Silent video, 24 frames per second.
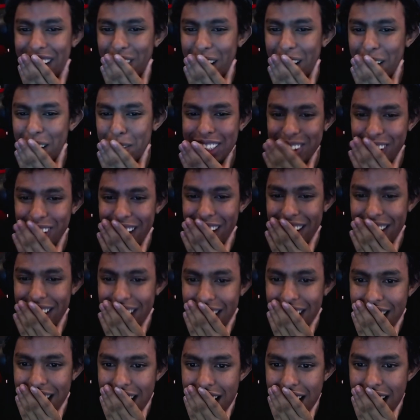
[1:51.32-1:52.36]
Realm sword.
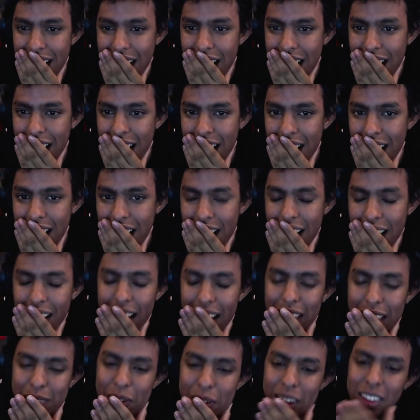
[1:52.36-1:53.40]
Oh,
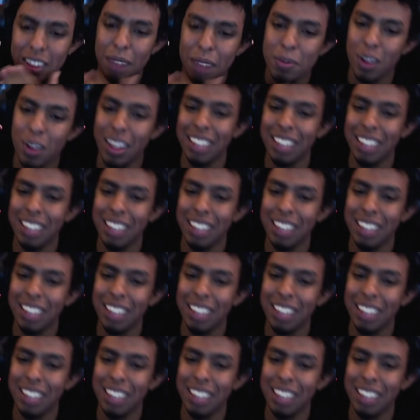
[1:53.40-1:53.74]
that's fucked up though.